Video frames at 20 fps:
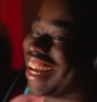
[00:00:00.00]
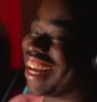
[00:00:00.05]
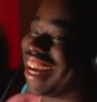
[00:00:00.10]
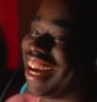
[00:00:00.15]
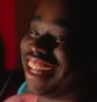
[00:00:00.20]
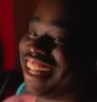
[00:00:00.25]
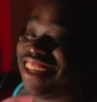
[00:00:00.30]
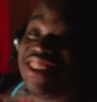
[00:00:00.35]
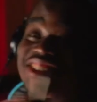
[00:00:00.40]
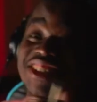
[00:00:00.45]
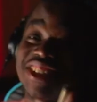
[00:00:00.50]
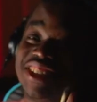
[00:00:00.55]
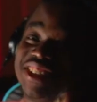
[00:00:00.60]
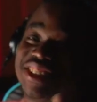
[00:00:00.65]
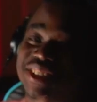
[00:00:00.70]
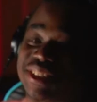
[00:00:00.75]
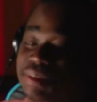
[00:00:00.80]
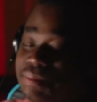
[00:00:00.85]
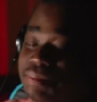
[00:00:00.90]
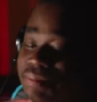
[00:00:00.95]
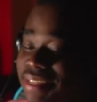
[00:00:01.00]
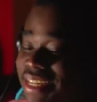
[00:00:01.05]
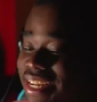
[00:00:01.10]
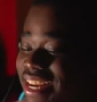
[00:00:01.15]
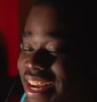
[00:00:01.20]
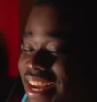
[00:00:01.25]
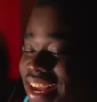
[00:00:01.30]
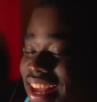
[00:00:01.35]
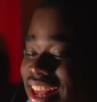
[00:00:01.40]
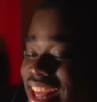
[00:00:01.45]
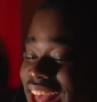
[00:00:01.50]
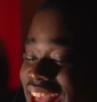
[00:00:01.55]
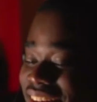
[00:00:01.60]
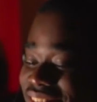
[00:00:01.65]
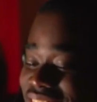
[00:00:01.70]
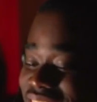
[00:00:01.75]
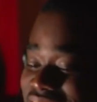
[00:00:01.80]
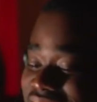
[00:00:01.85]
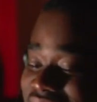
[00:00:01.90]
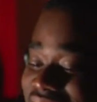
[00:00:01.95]
Hello, YouTube. I've
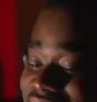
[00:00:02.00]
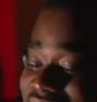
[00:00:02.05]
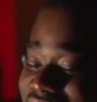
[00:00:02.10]
decided